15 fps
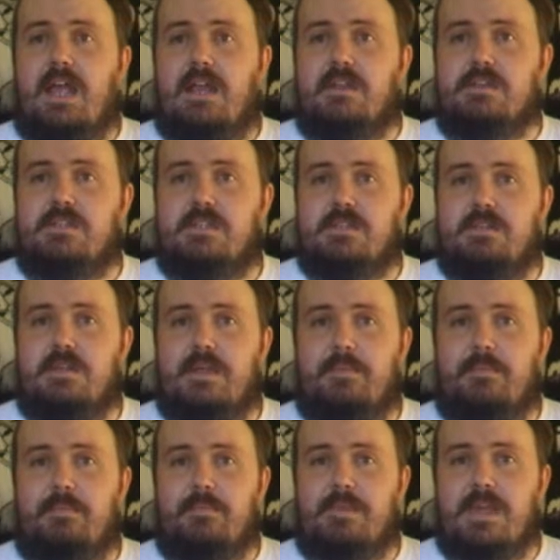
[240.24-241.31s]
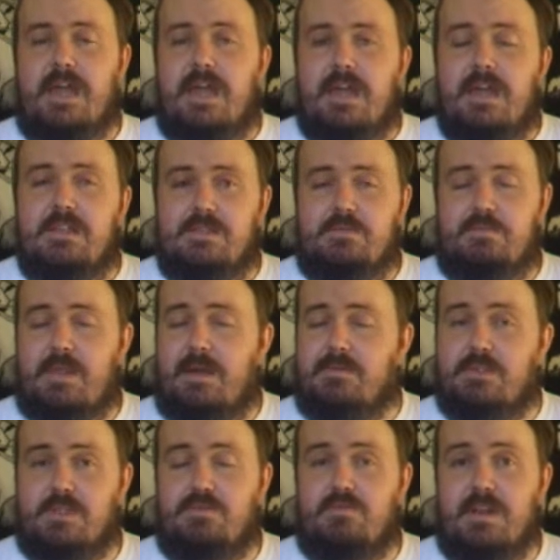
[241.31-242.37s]
and yeah, that
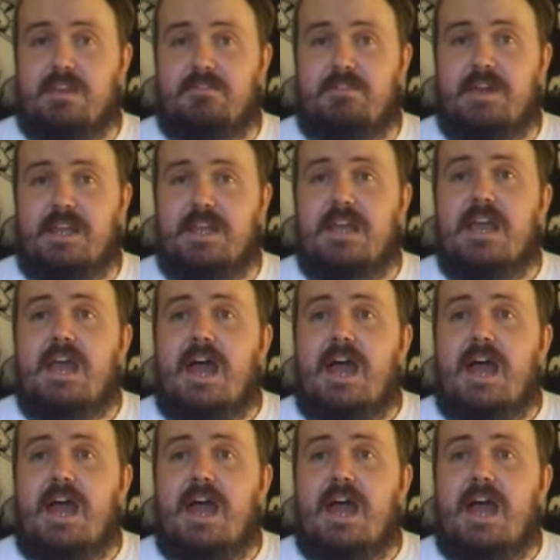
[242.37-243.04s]
was just really funny.